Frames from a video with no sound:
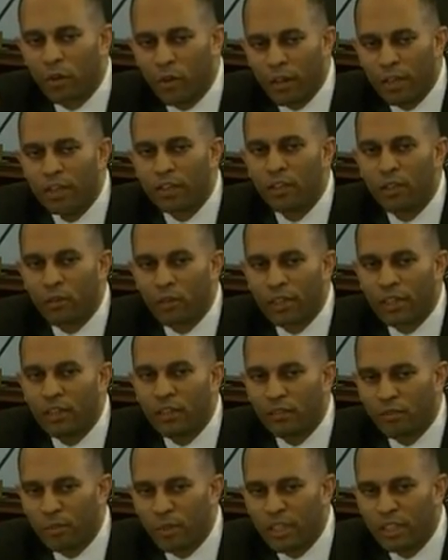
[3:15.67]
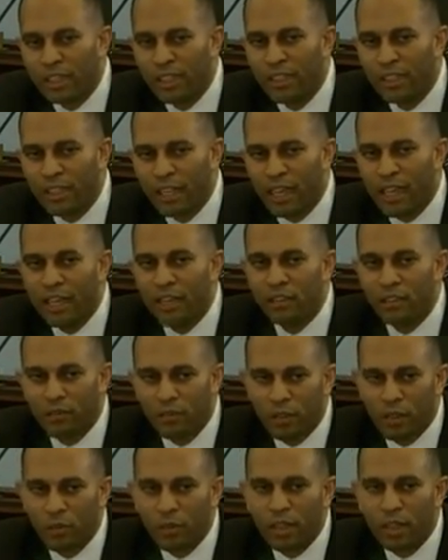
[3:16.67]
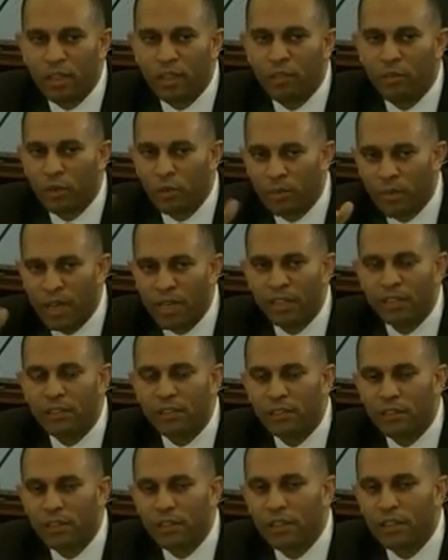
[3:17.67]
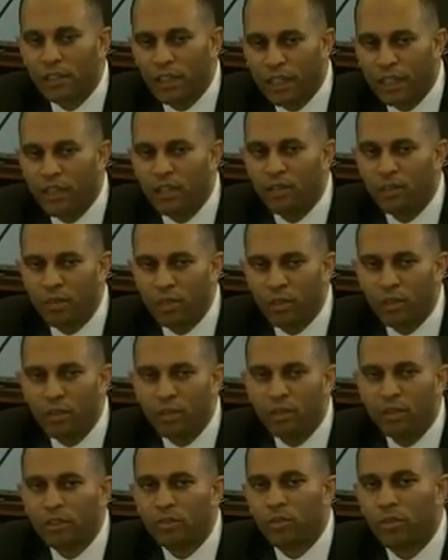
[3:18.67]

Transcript: greater degree of money in the hands of low-income or modest-income New Yorkers,